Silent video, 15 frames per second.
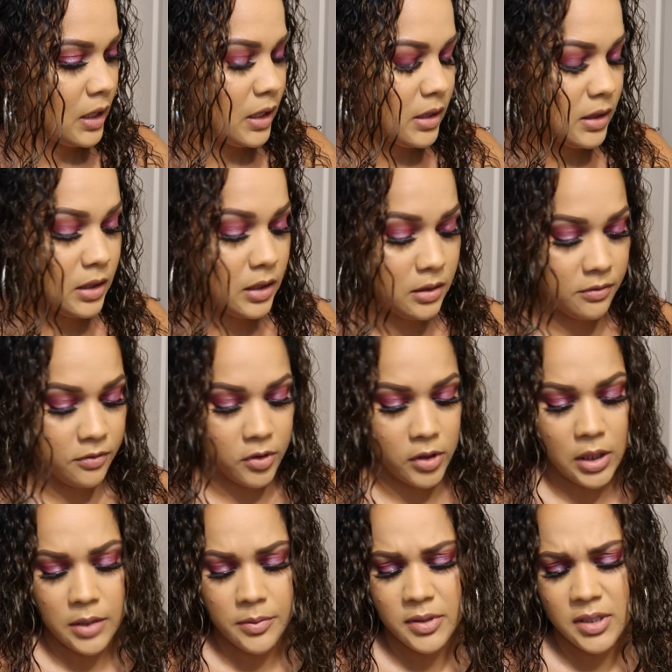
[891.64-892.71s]
And then for
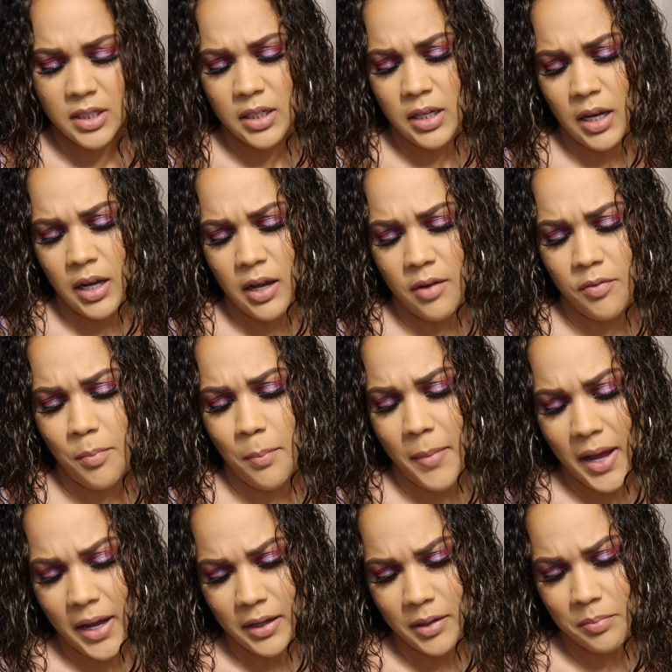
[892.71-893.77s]
lipstick, I have
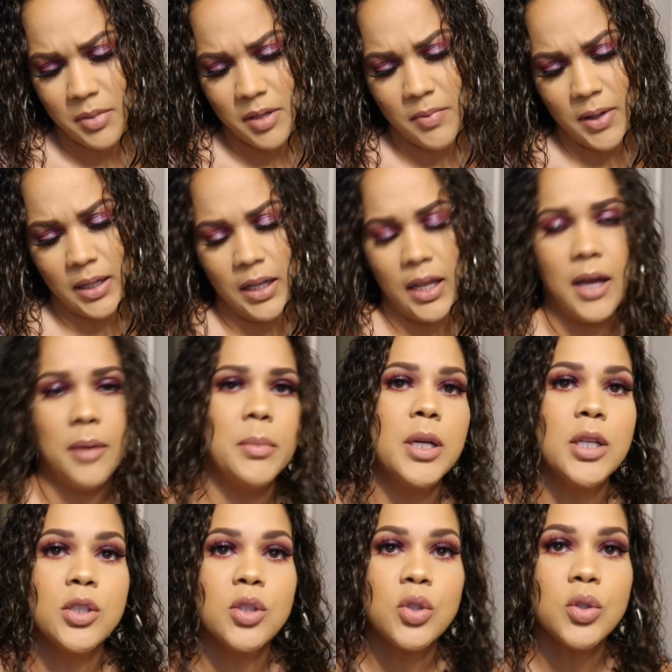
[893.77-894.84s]
MAC Viva
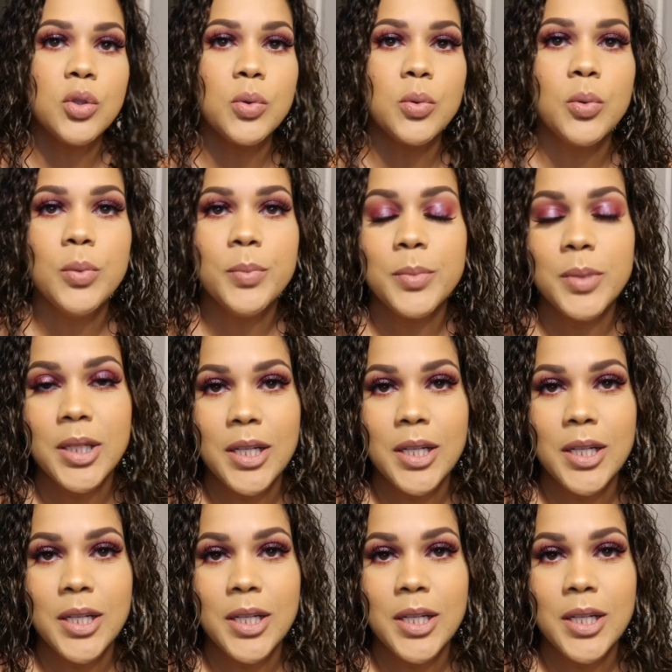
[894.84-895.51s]
Glam 2.